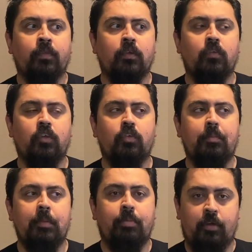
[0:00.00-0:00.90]
this would
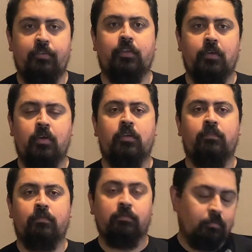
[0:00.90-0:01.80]
be perfect
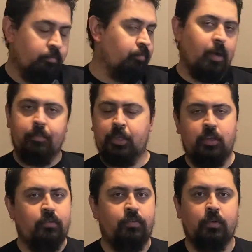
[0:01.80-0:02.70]
on
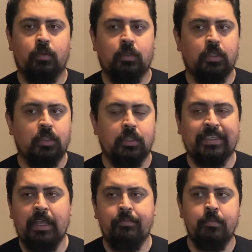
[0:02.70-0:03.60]
barbecued foods.
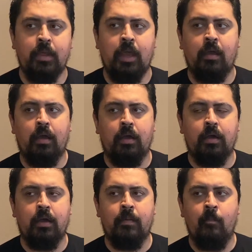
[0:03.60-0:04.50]
Aside from that,
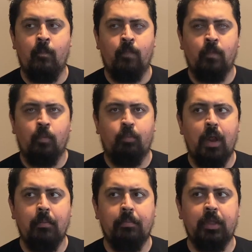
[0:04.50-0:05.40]

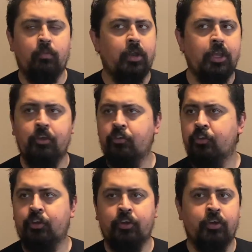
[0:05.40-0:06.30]
probably wouldn't use
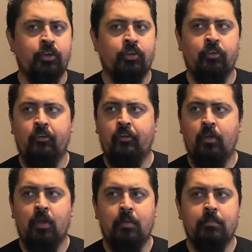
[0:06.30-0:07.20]
it on
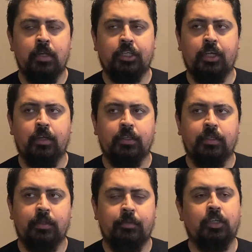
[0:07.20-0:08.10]
much
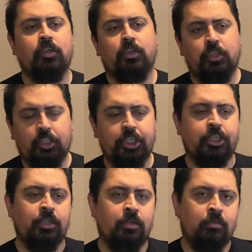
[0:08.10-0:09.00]
else. I mean,
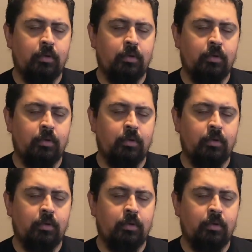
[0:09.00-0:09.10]
chicken,